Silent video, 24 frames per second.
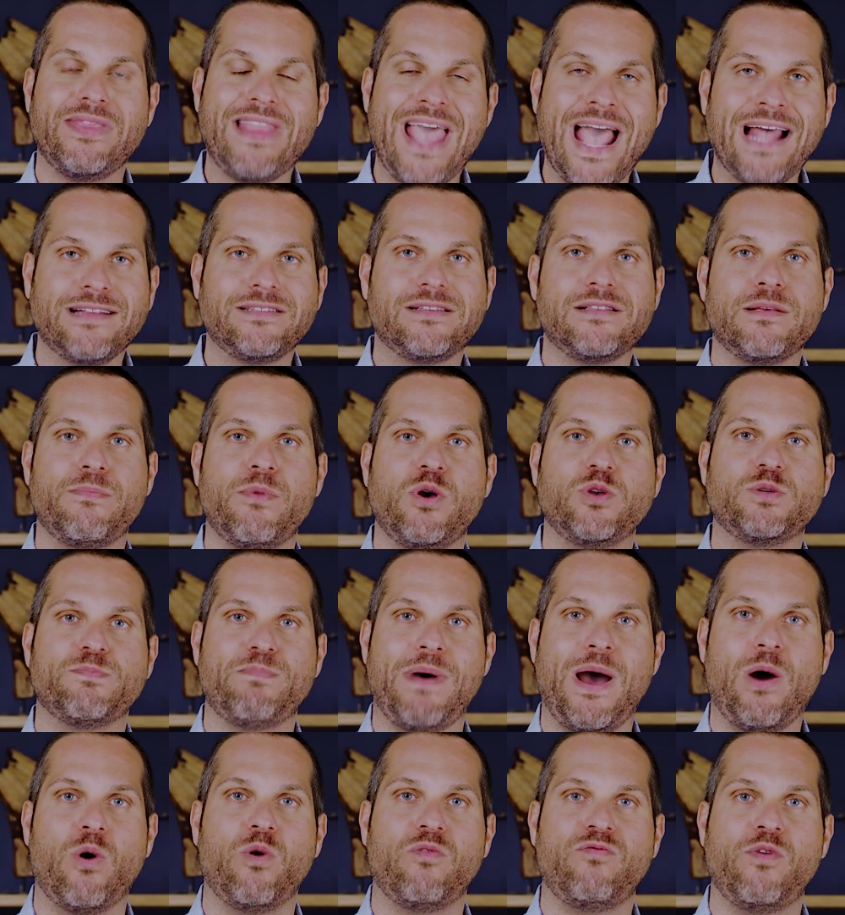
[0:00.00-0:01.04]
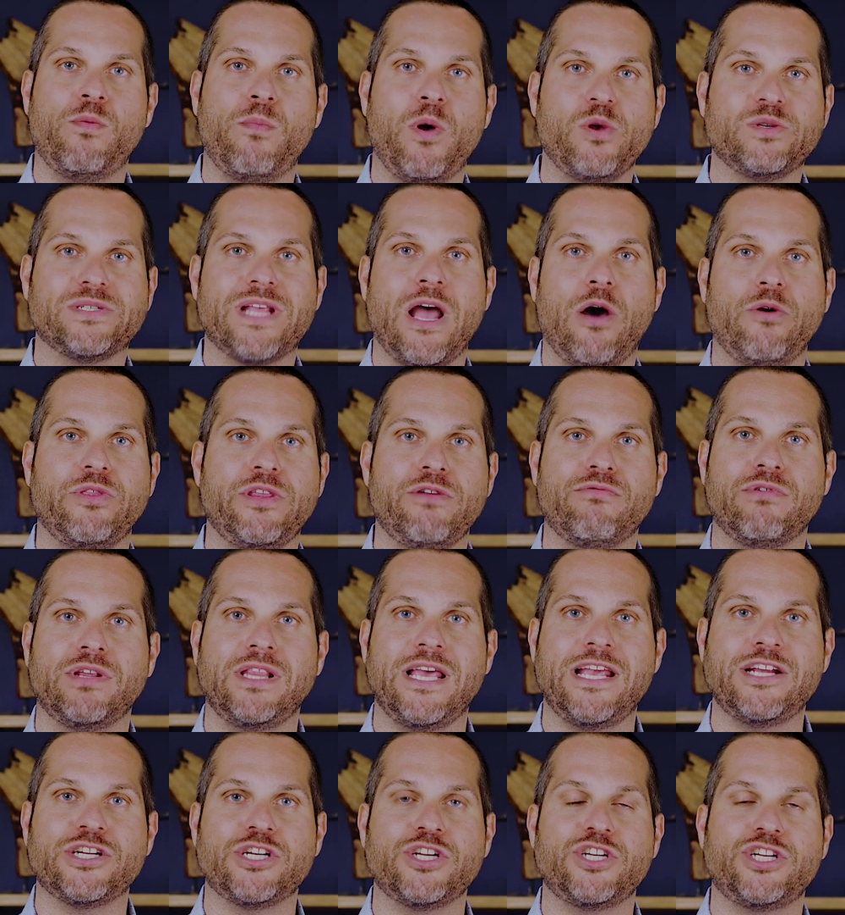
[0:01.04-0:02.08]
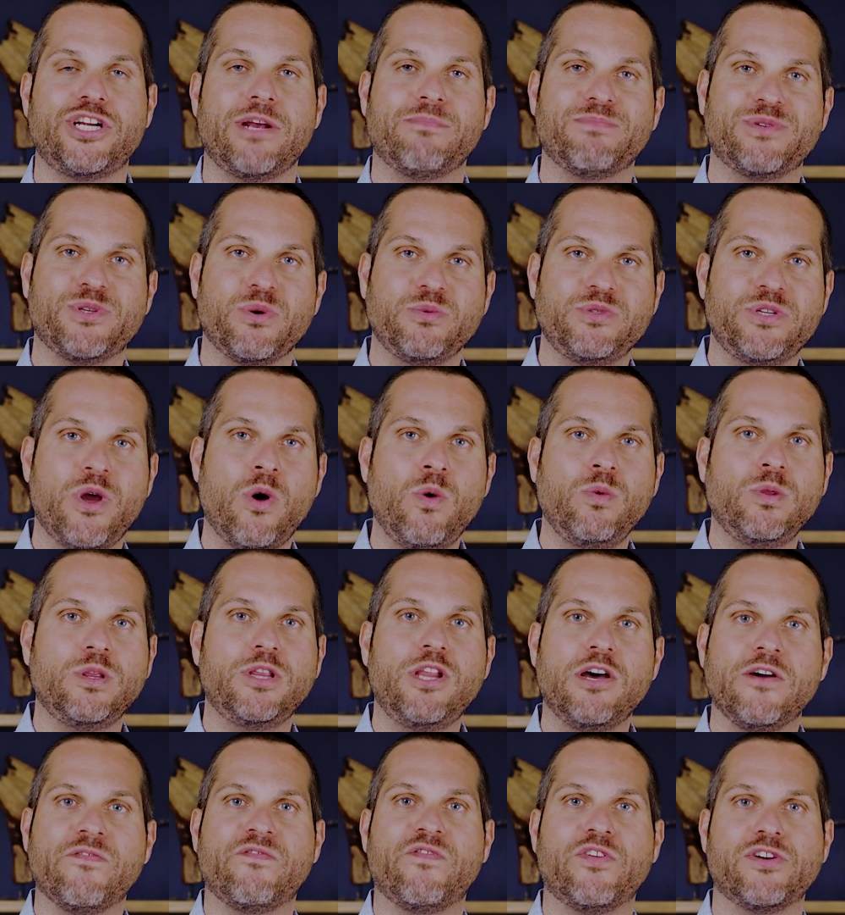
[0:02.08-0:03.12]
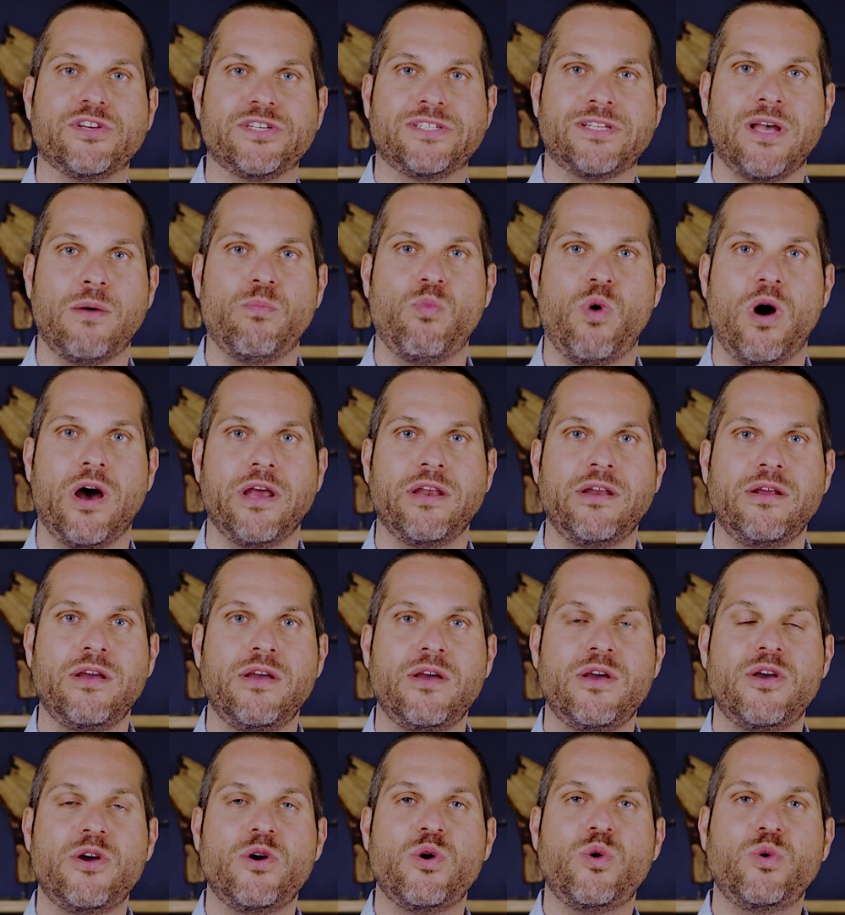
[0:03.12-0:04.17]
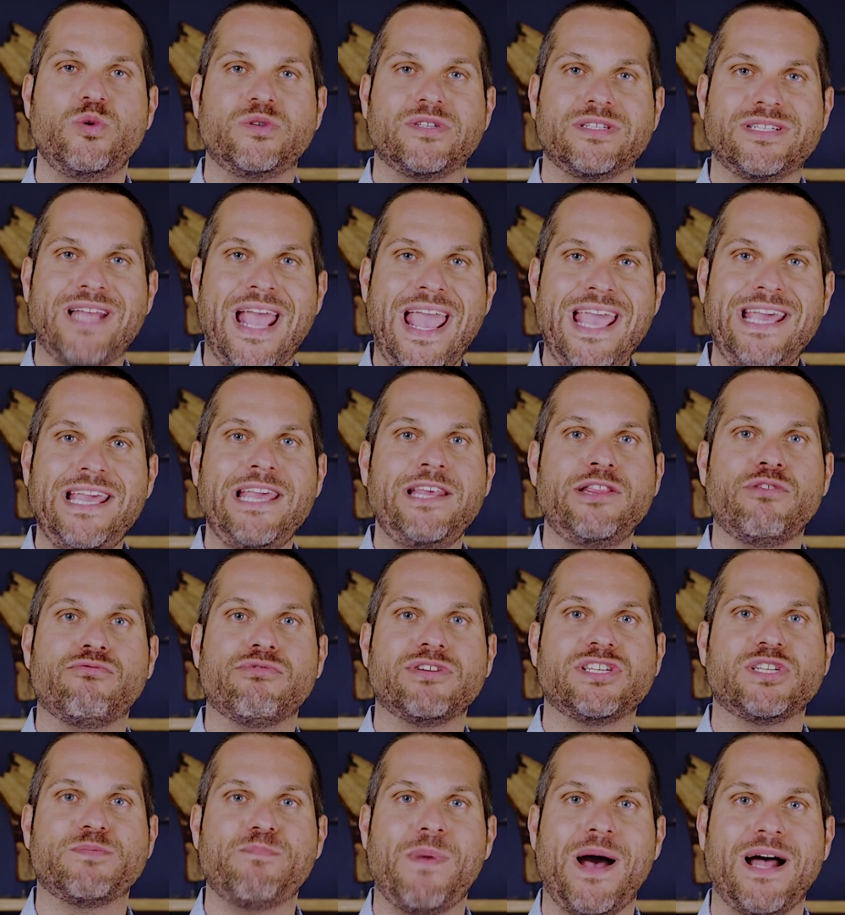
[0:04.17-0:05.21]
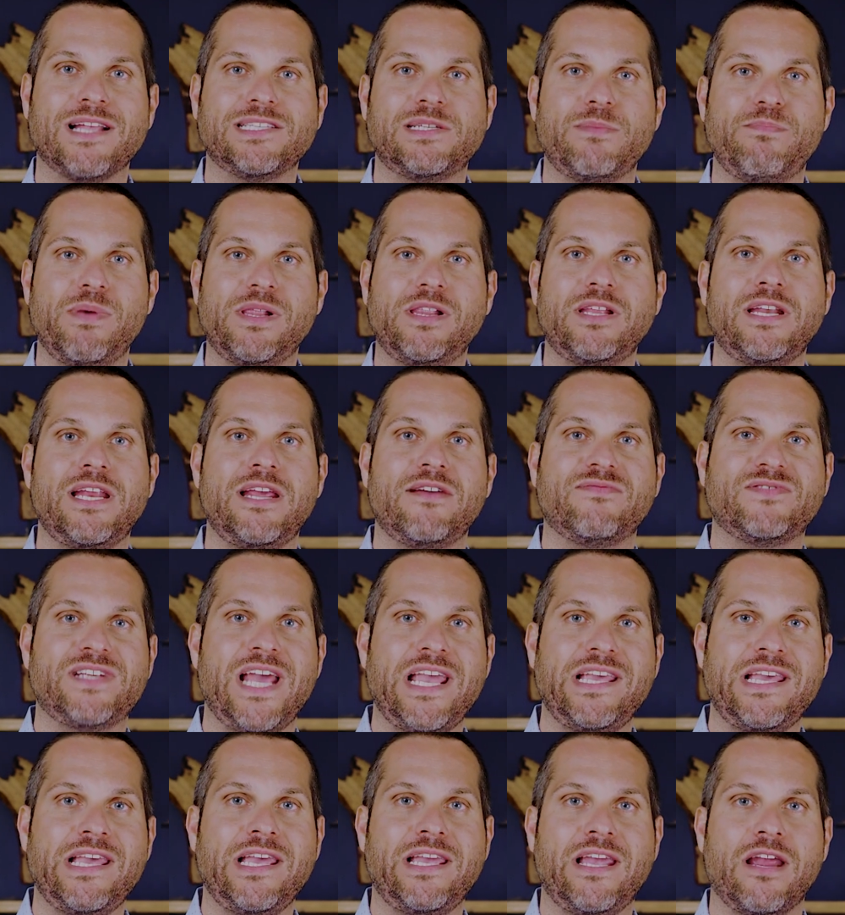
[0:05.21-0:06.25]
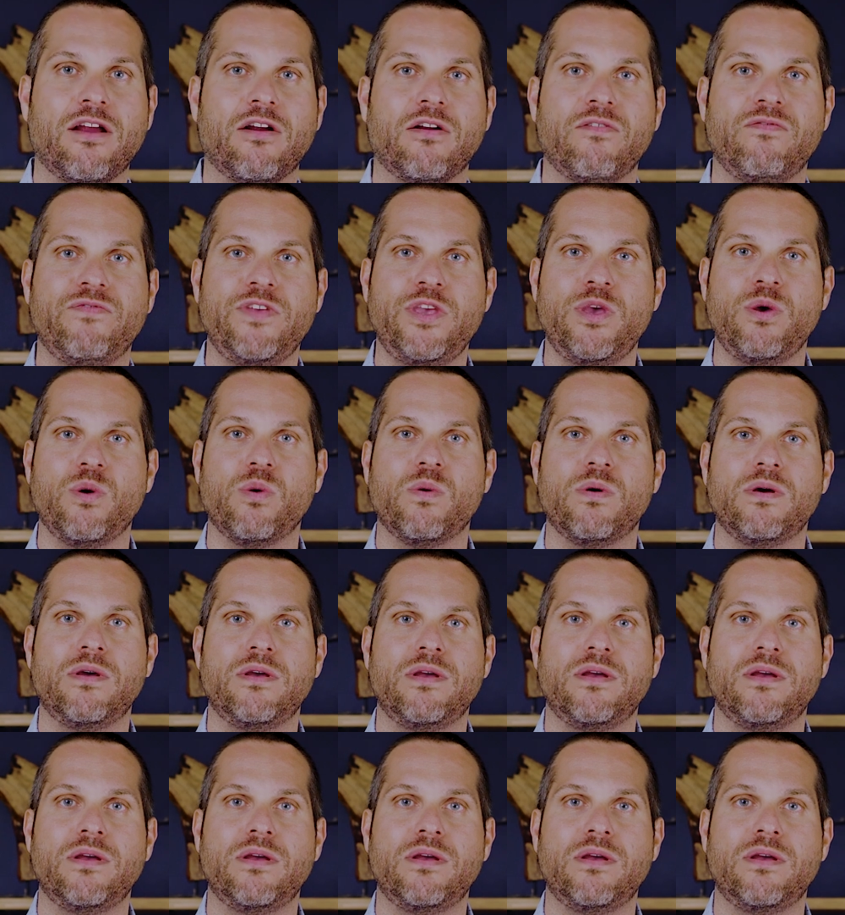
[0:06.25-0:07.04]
That's the most powerful, most healthy relationship. So don't look for someone who's taking the responsibility of taking care of you.